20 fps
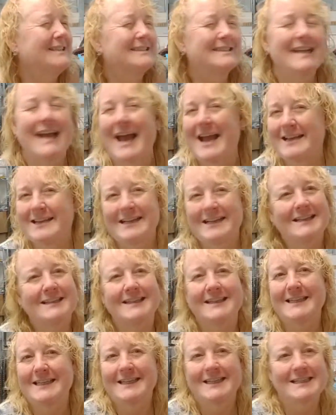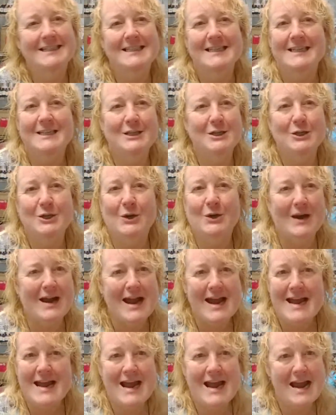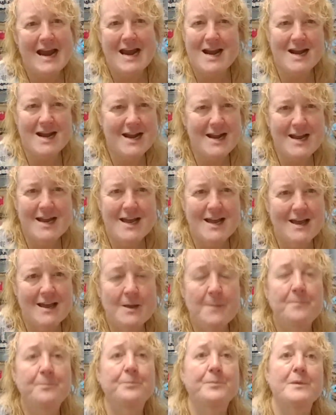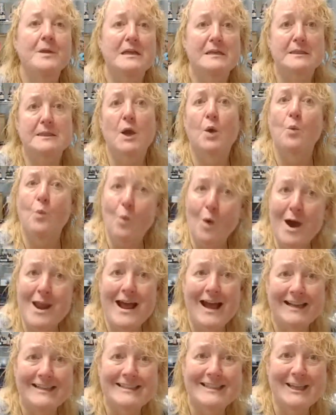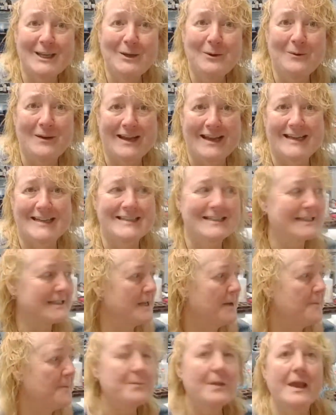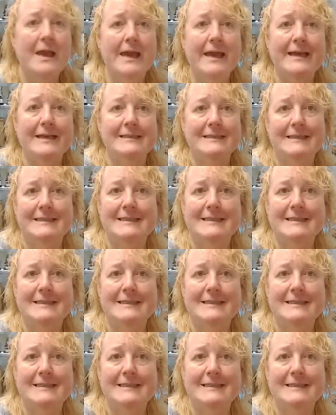Technically, it's in a gray area. So what I do is I